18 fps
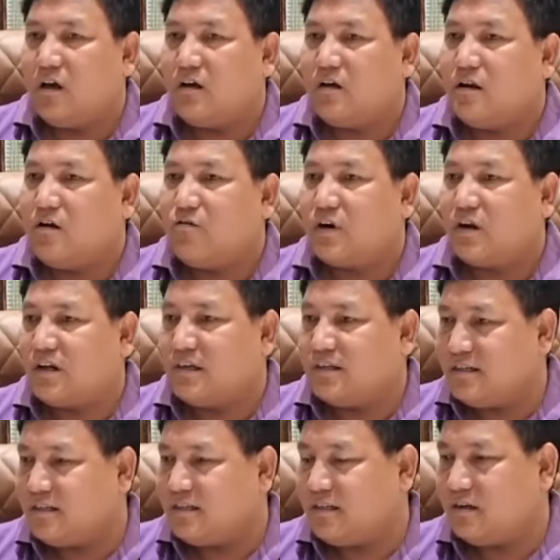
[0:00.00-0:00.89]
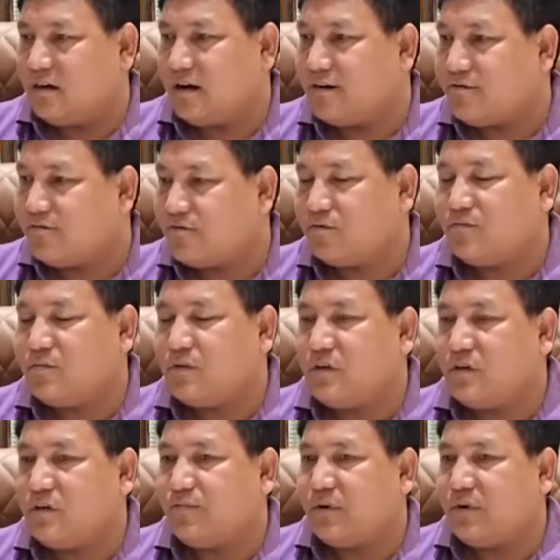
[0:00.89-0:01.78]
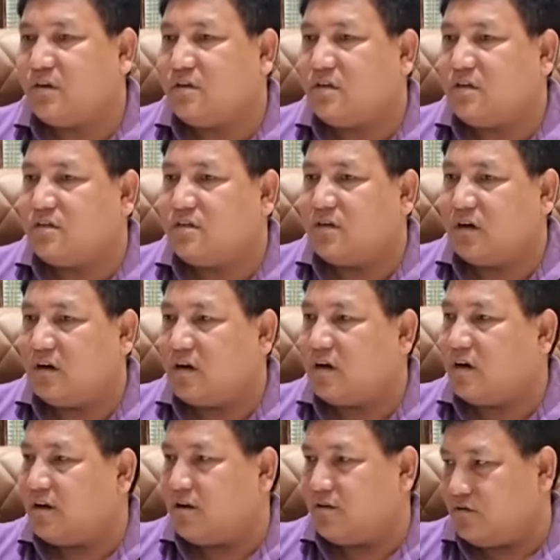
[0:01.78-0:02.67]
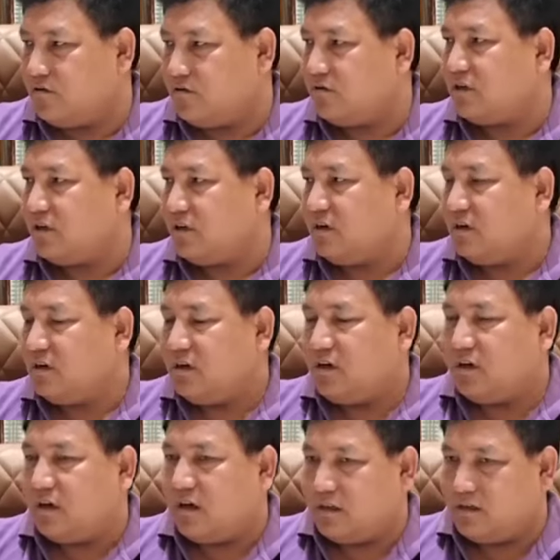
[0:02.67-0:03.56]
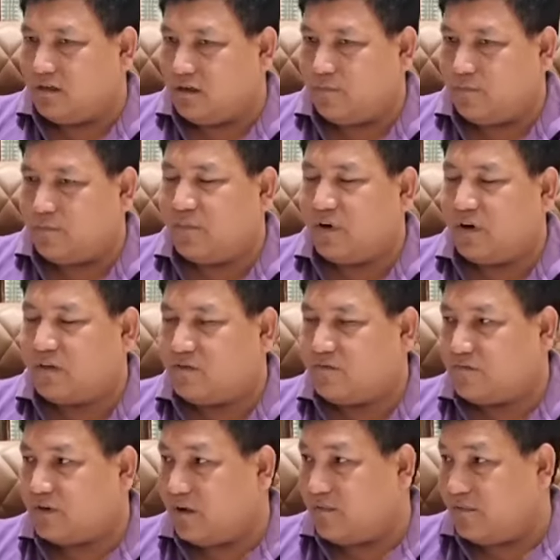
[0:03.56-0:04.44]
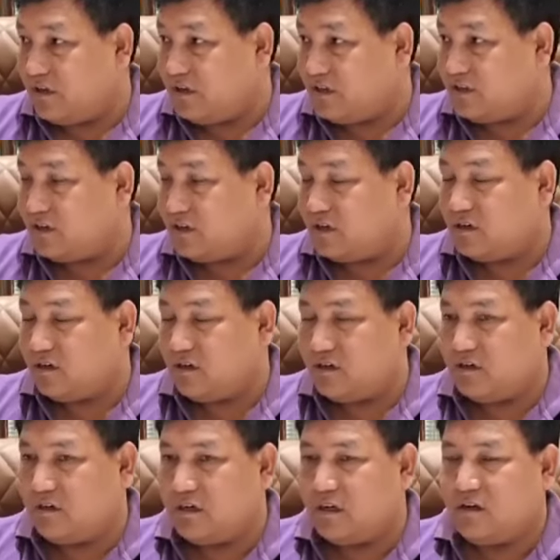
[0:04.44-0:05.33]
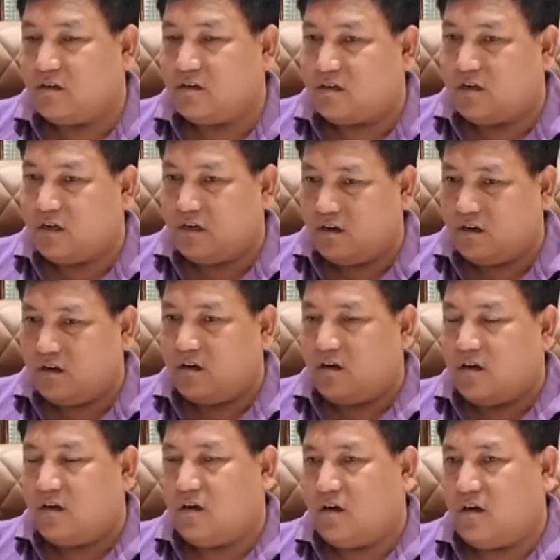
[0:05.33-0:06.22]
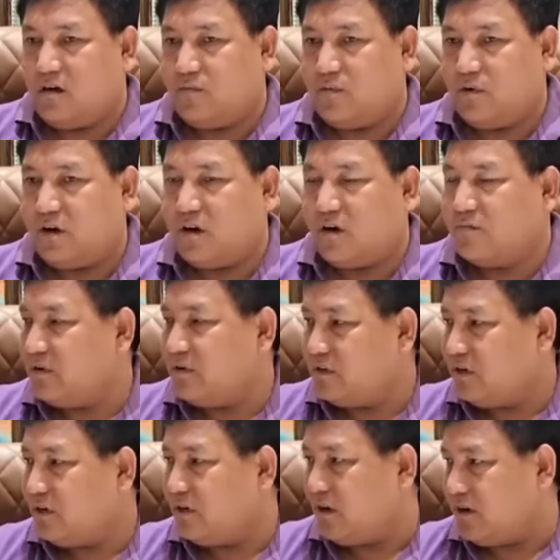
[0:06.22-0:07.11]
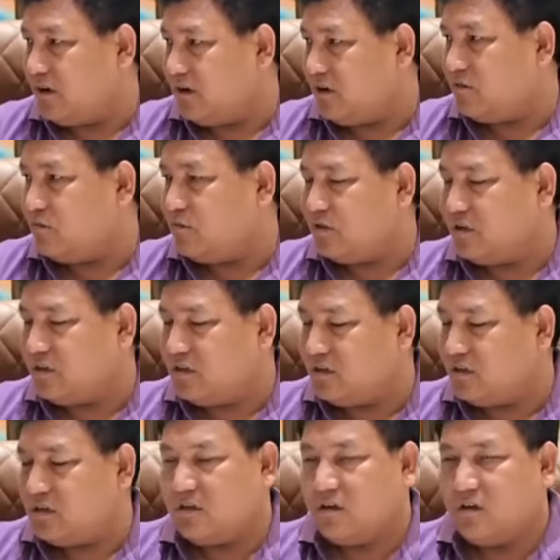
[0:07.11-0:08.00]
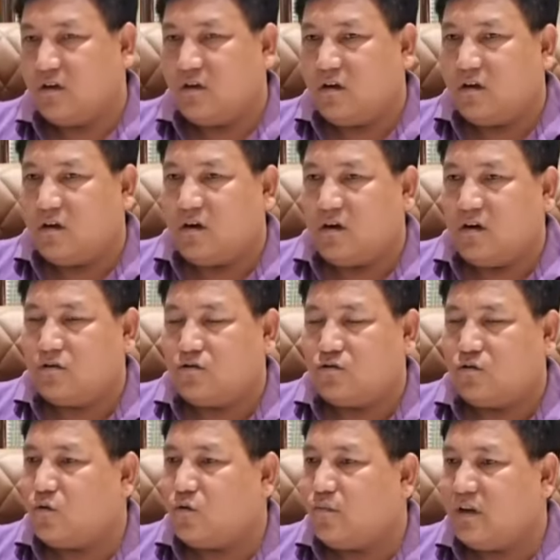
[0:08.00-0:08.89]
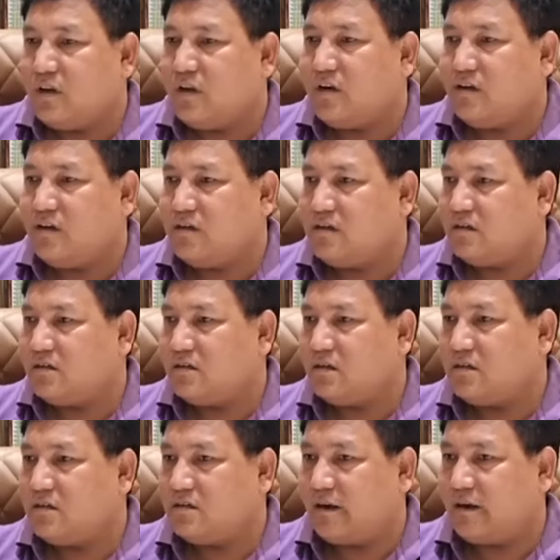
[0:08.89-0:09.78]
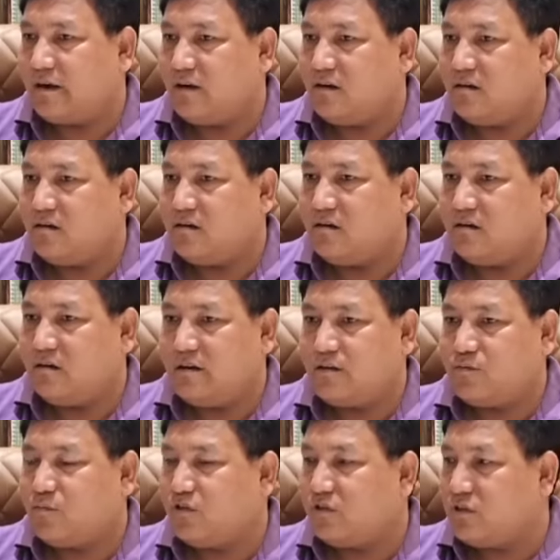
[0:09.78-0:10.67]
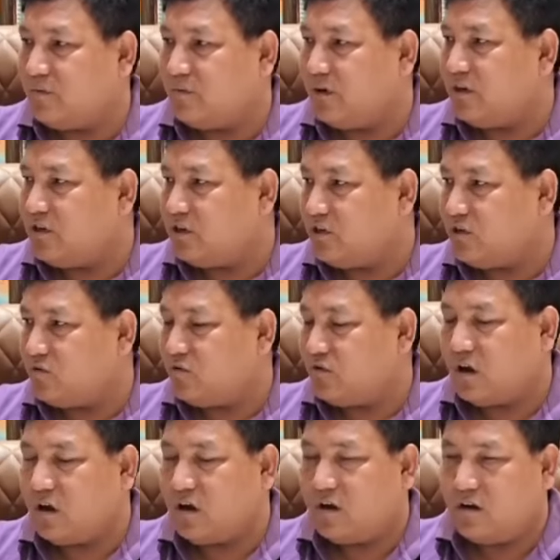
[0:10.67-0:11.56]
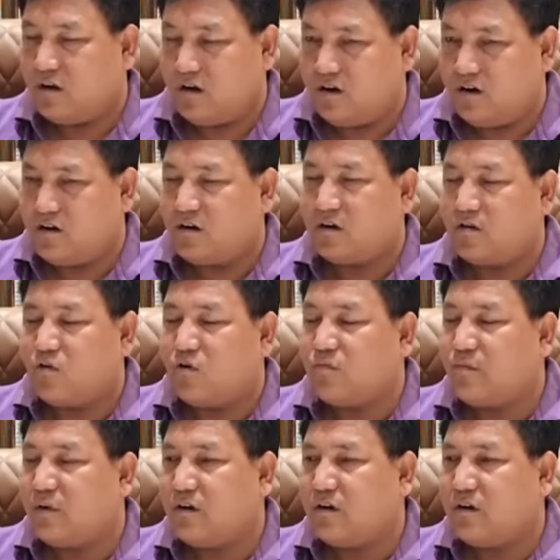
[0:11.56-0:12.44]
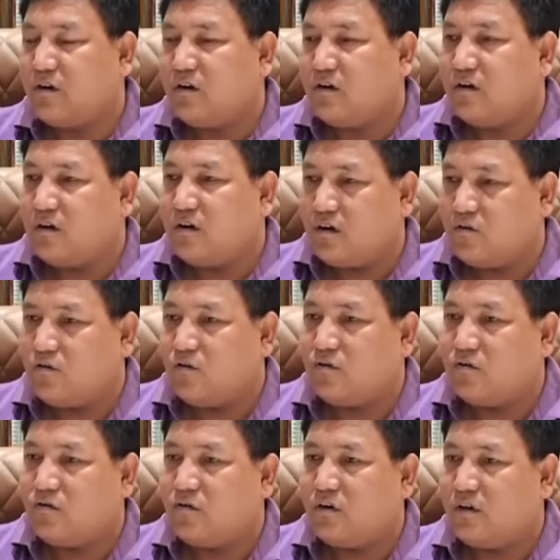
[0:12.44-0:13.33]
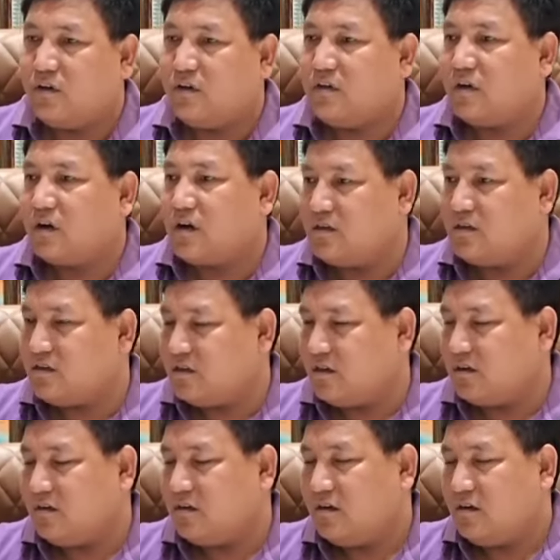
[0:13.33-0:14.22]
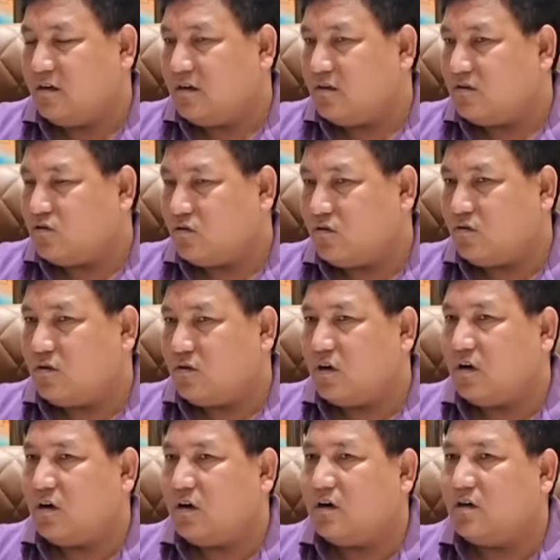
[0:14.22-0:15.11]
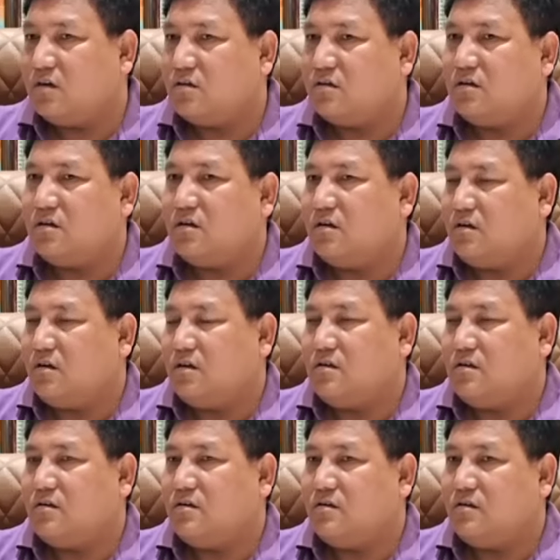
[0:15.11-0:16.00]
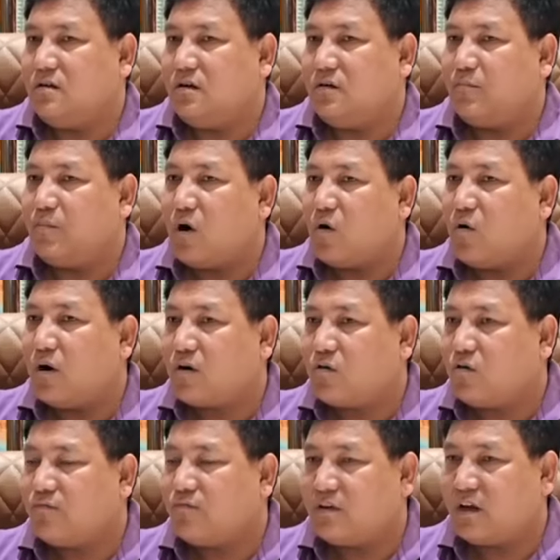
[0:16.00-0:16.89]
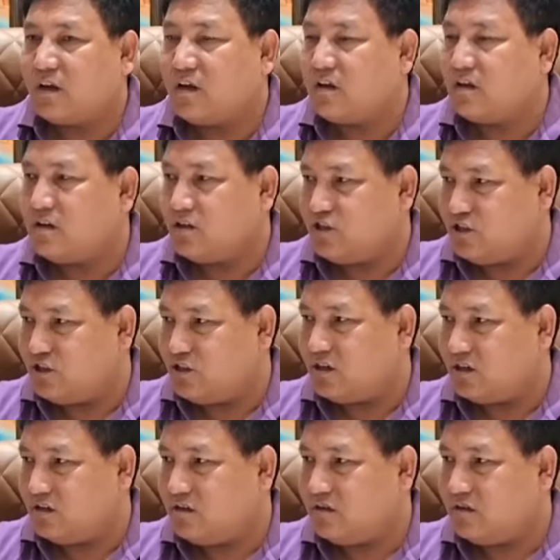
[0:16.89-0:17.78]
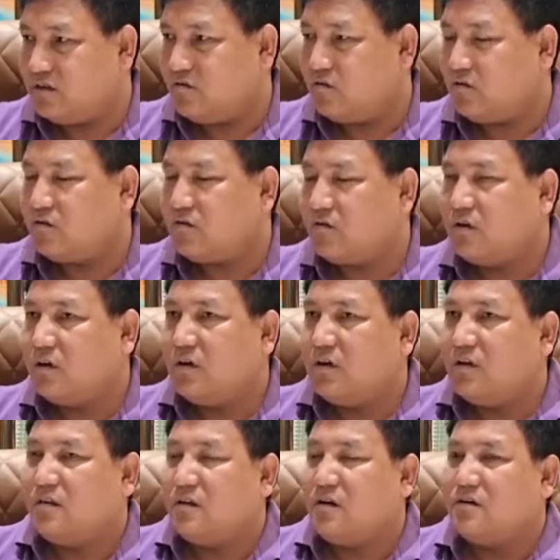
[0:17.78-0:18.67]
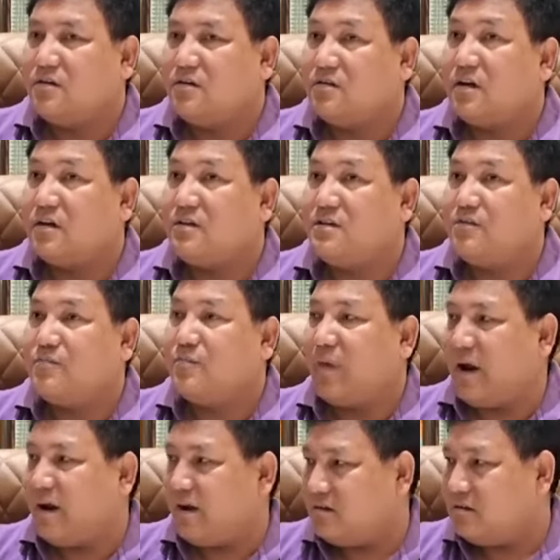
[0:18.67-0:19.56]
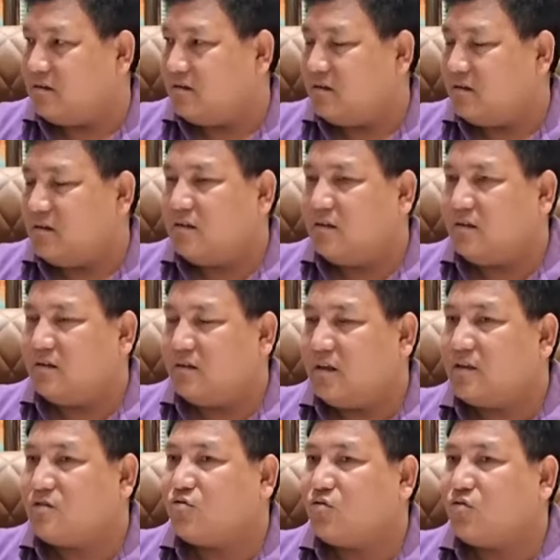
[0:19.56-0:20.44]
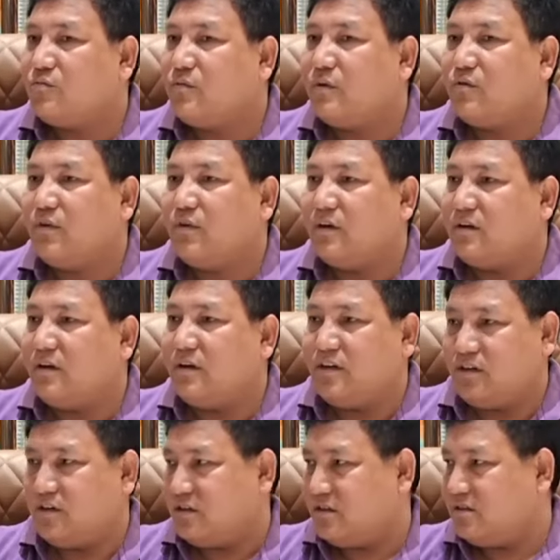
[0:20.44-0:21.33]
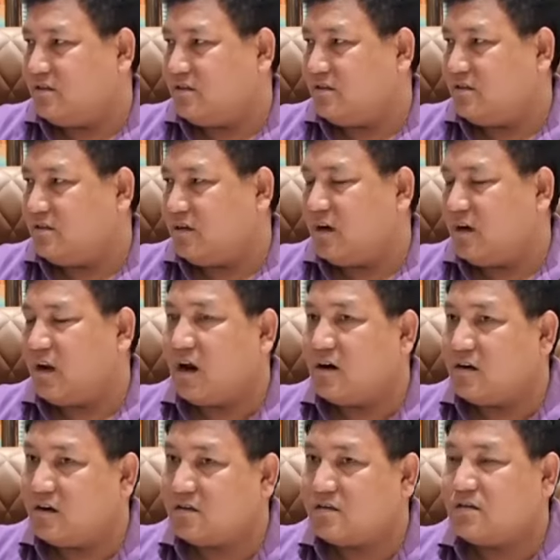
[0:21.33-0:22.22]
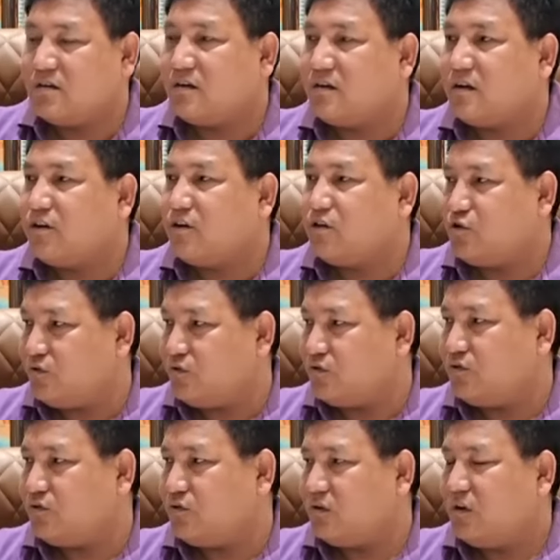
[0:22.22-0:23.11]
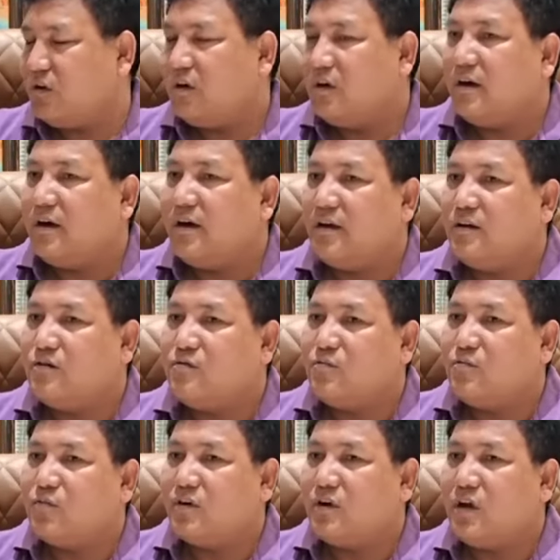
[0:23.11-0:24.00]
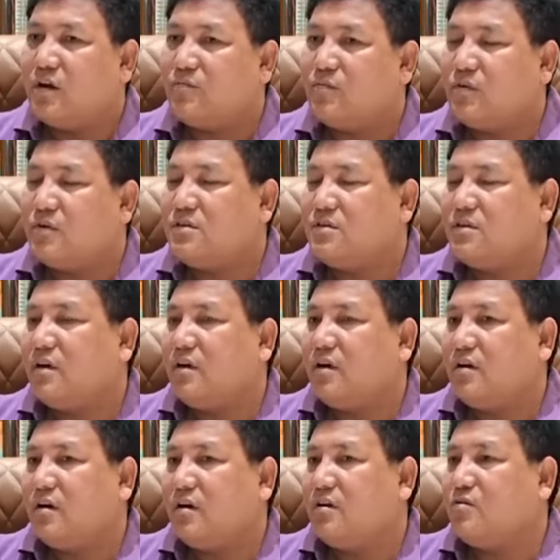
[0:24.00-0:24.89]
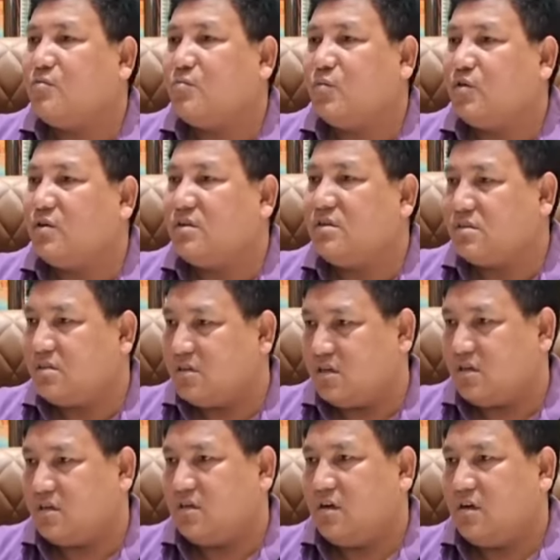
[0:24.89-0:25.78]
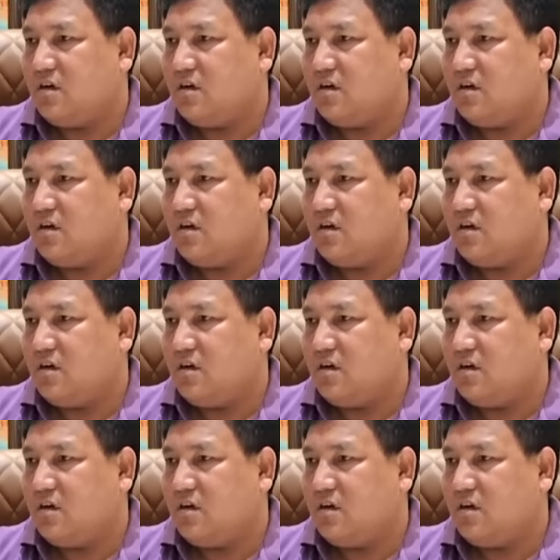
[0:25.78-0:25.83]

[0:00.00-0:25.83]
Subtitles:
in our country, right from the Pandit Jawaharlal Nehruji as a first Prime Minister till Pradhan Mantri Narendra Modi ji. So many leaders has taken the responsibility to lead the government, you know, to lead the country. So the power of taking decisions, you know, the decisive mind, that should be with leaders and understanding the issues. And Pradhan Mantri Narendra Modi ji,